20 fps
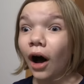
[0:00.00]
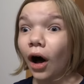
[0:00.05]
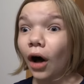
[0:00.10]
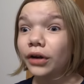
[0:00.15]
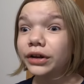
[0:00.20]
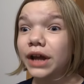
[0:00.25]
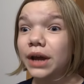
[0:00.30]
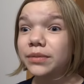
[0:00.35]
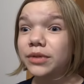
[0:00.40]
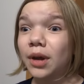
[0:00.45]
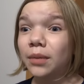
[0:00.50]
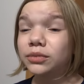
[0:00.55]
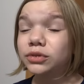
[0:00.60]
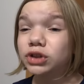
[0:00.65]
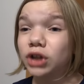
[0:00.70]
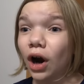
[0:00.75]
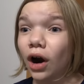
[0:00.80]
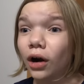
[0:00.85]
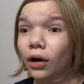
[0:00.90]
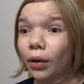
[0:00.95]
I'll name them
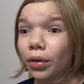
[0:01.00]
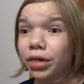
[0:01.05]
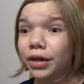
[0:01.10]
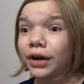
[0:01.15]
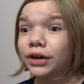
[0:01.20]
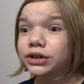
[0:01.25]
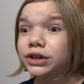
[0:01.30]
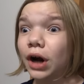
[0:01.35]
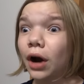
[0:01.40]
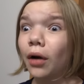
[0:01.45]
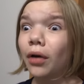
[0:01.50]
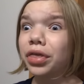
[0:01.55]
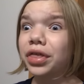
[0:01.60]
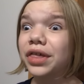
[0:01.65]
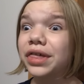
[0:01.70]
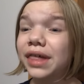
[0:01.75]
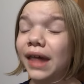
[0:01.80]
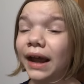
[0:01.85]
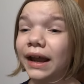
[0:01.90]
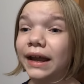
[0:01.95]
Charles, Charles the
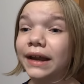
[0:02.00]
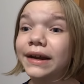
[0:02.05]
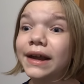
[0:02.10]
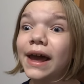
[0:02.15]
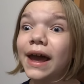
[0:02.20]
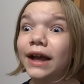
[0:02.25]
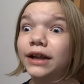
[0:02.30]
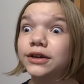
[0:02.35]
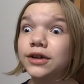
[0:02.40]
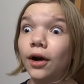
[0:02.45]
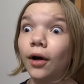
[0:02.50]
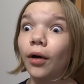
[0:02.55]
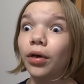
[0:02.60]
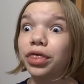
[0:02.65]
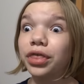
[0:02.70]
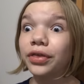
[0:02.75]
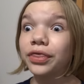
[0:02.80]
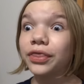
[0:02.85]
Second, and Charles the